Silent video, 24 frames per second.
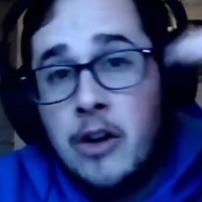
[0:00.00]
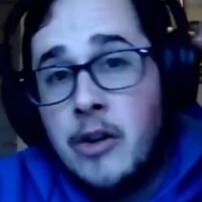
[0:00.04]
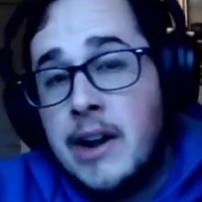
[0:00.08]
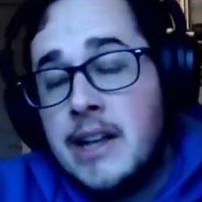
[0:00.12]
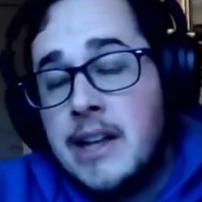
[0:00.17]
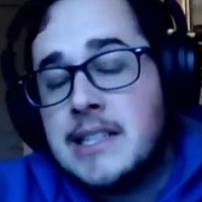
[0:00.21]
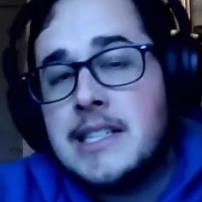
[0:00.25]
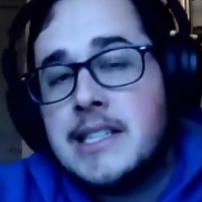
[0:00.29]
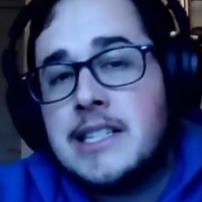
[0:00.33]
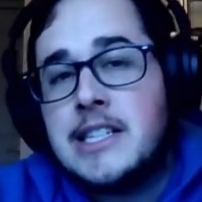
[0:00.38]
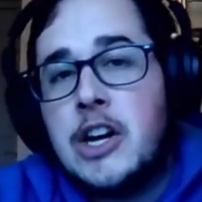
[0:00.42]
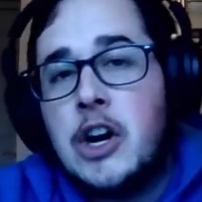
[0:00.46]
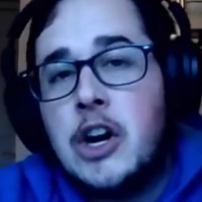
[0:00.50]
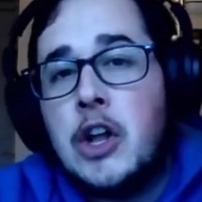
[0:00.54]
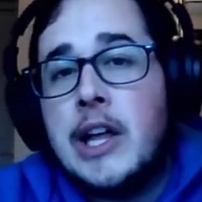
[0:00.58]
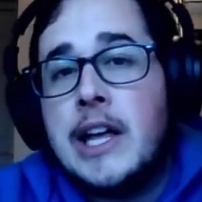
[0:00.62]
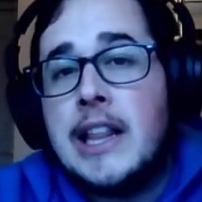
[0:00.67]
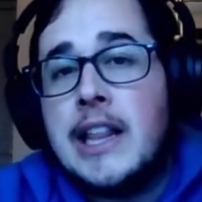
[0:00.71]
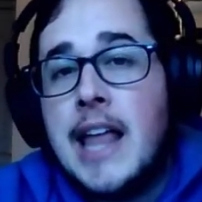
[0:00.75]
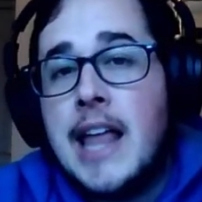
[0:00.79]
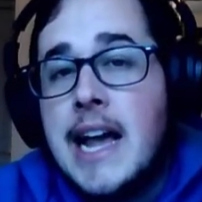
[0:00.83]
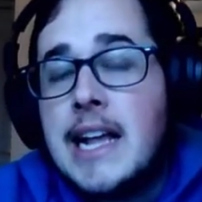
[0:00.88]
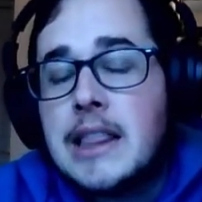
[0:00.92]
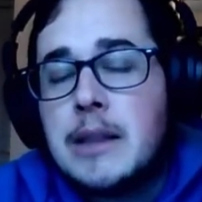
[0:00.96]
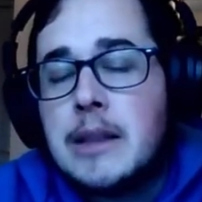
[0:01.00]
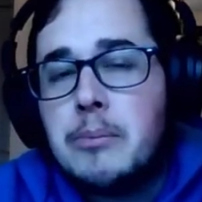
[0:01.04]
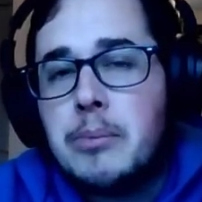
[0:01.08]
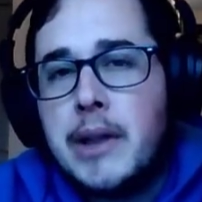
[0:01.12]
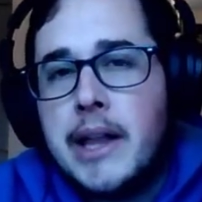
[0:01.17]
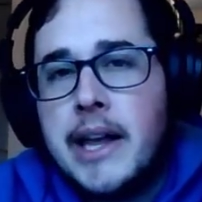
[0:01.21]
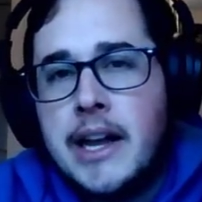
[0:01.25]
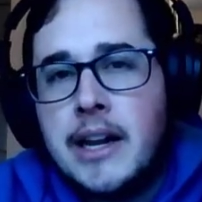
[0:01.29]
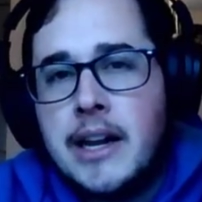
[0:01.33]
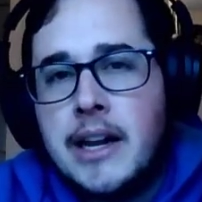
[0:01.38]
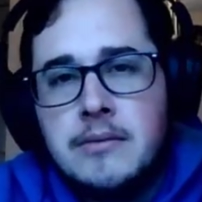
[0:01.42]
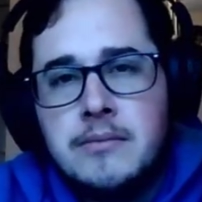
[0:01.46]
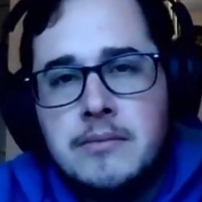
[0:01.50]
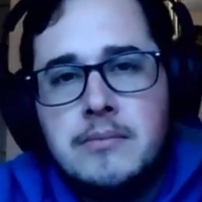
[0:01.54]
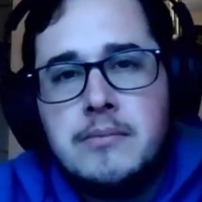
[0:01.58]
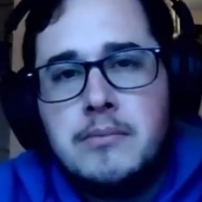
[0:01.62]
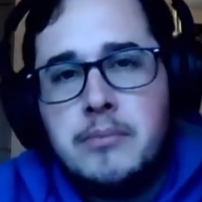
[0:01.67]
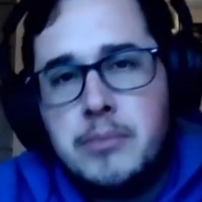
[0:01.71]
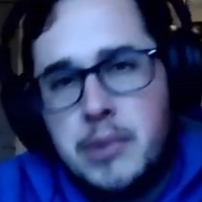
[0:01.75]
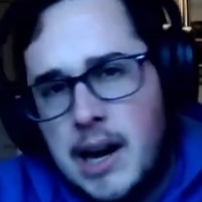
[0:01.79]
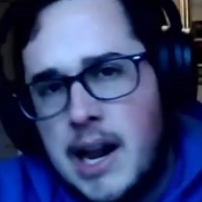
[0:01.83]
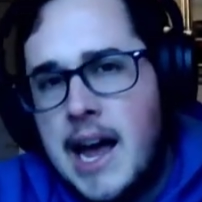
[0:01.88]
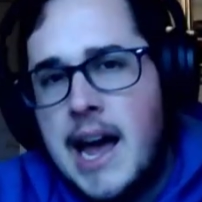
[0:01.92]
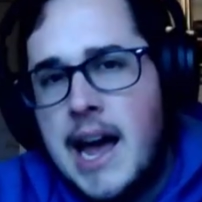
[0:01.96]
don't necessarily like the plan,
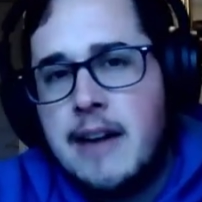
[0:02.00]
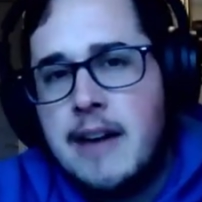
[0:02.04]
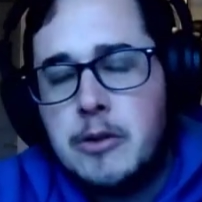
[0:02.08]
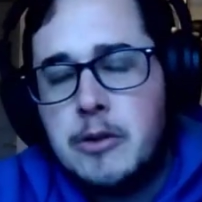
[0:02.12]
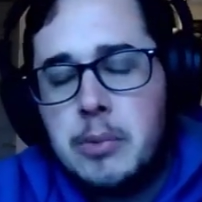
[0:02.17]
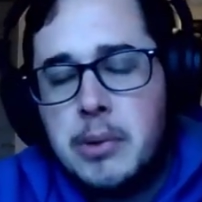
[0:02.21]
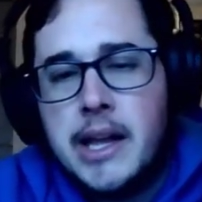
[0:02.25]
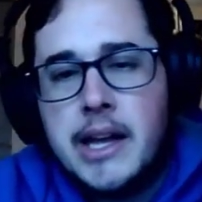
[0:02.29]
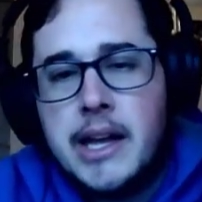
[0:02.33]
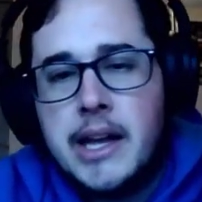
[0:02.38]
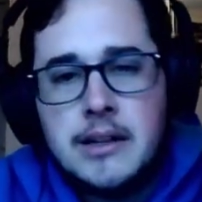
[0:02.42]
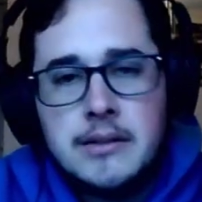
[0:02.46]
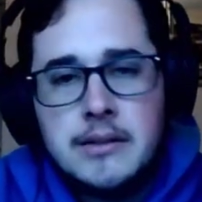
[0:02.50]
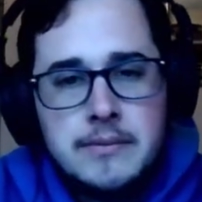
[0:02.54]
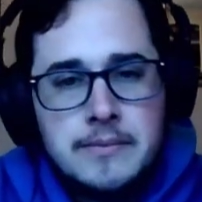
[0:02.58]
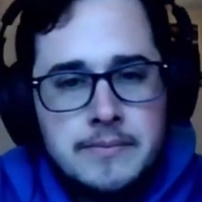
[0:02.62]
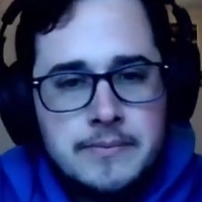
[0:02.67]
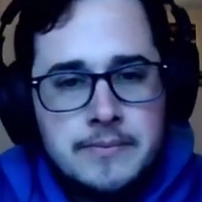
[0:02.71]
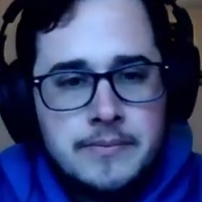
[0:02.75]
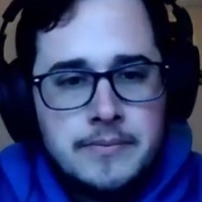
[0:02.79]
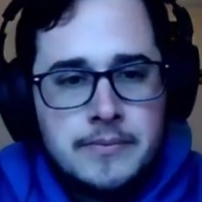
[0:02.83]
but I have a plan.